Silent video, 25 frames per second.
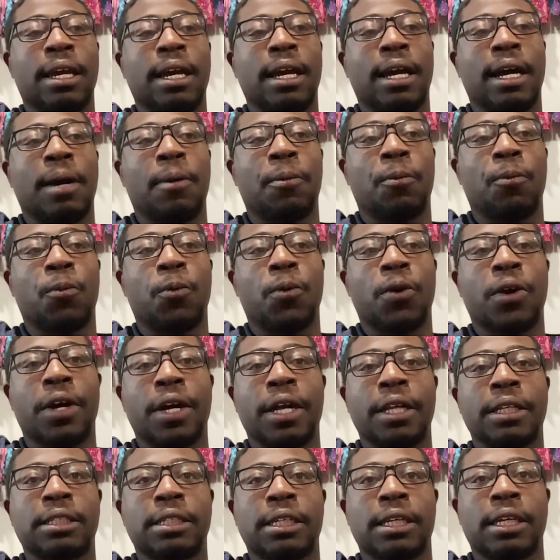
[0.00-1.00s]
I
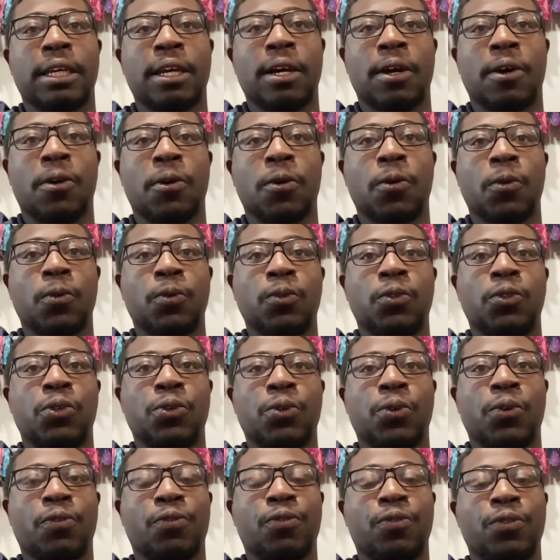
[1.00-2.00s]
want to go
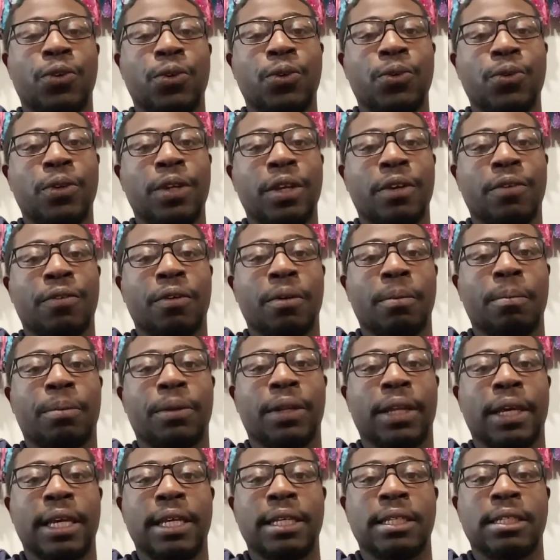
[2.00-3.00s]
to a few different
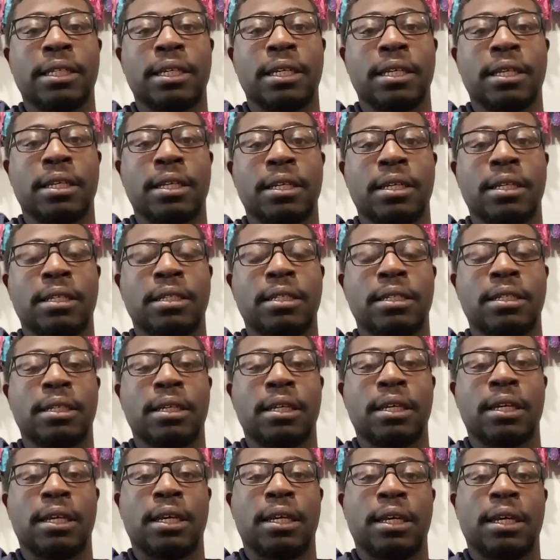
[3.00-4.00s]
places
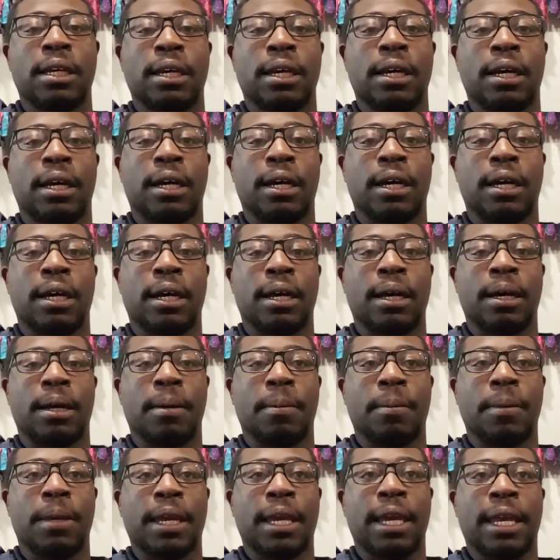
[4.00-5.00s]

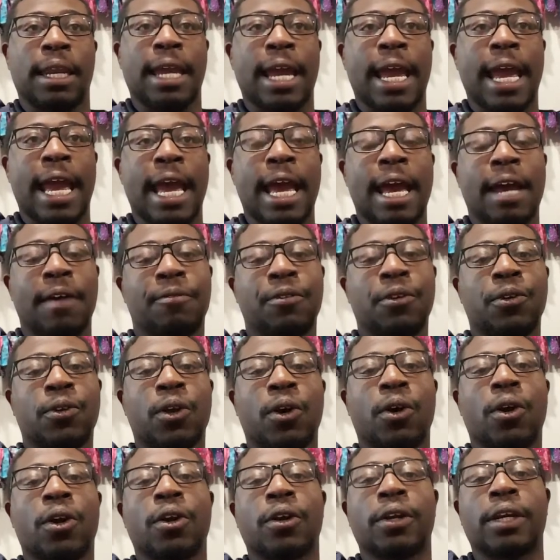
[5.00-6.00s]
and have,
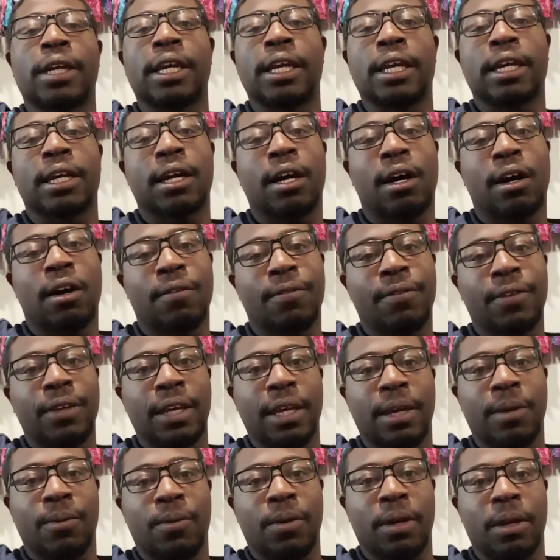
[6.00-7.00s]
her get coffee
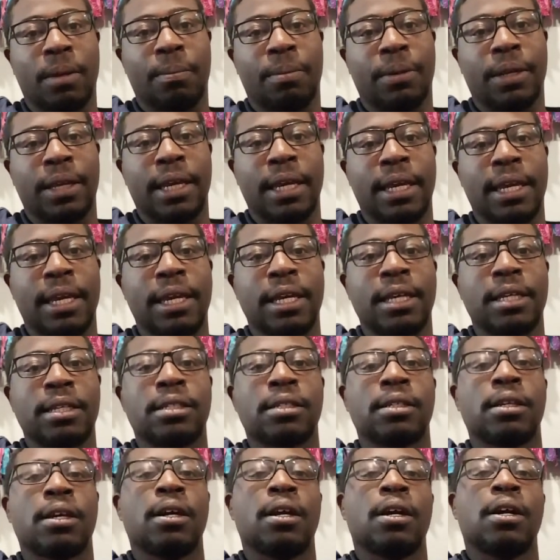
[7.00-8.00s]
at one
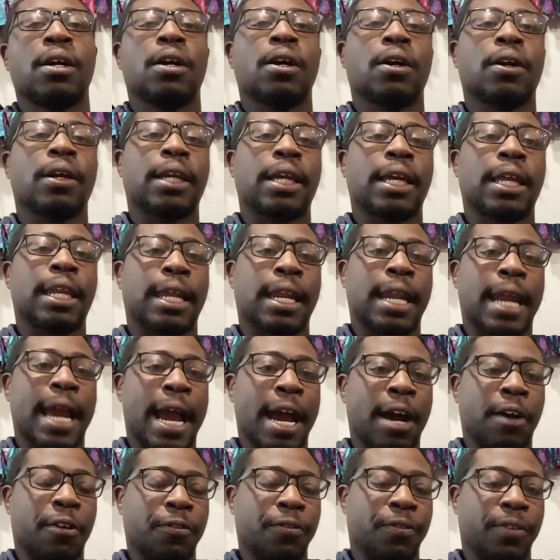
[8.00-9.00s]
place, her get an
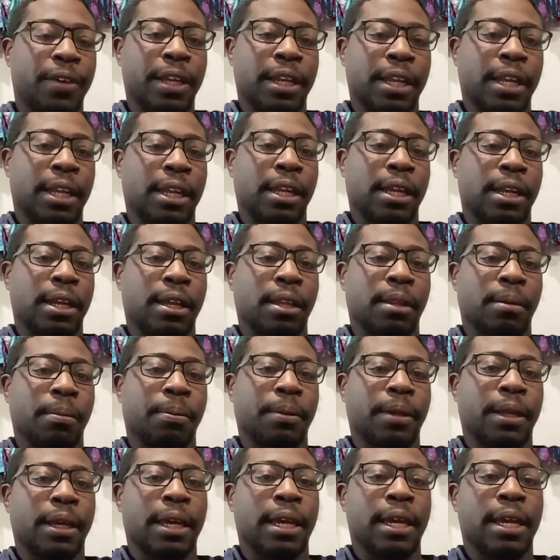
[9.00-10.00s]
outfit at another
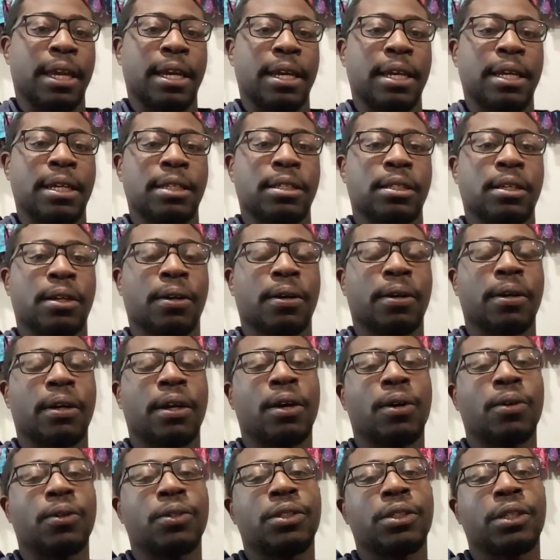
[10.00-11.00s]
place, her
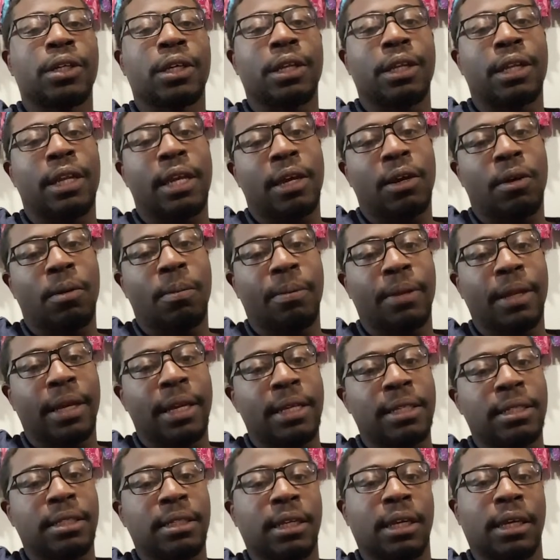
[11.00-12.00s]
go to a nail
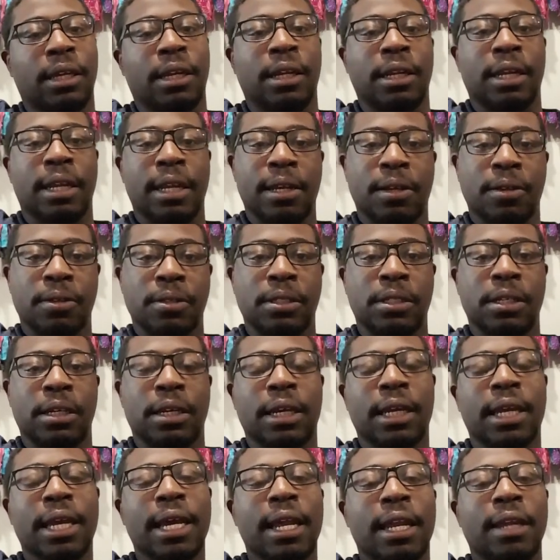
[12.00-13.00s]
place and get her nails
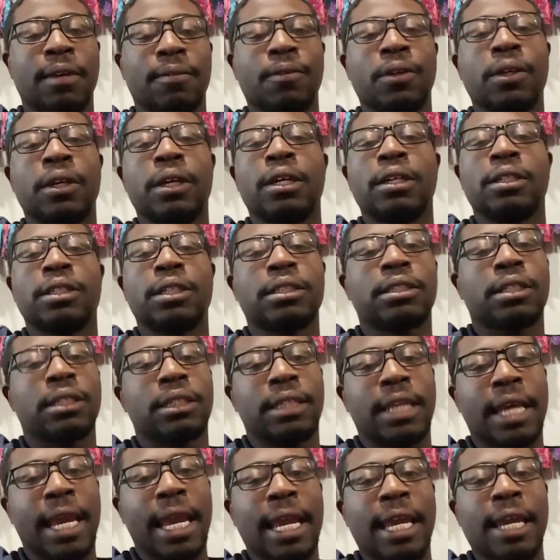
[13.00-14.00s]
done. Kind of just a
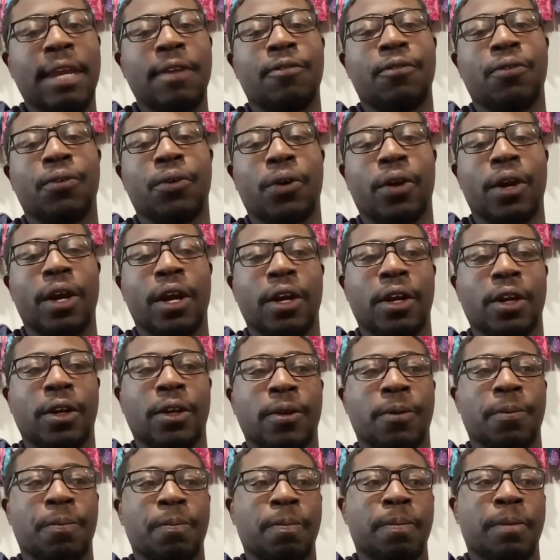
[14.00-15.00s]
day for
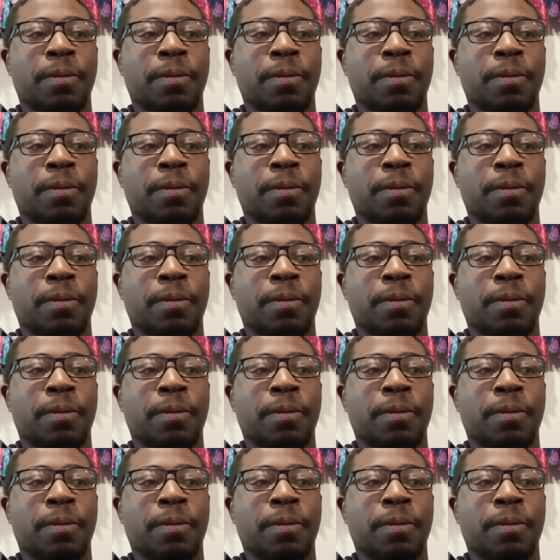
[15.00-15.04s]
her.